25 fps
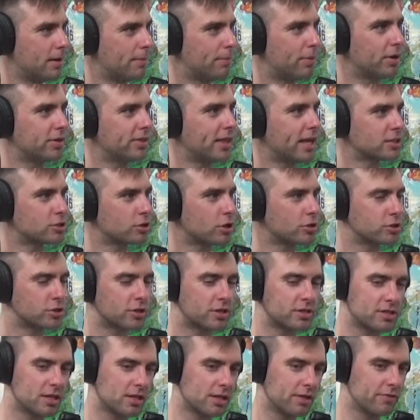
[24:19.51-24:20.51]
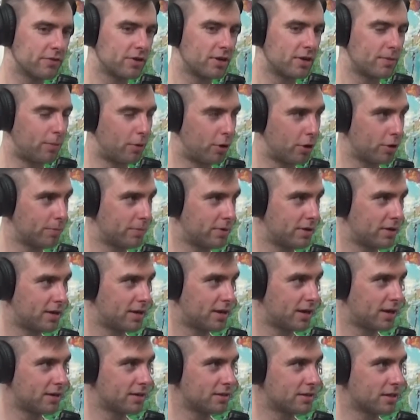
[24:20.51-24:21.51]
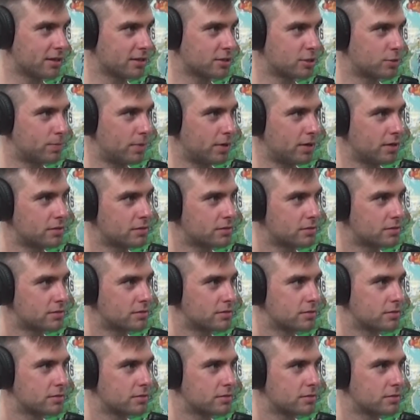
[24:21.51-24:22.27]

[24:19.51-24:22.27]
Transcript: But that's also because I live in an apartment and I need like space.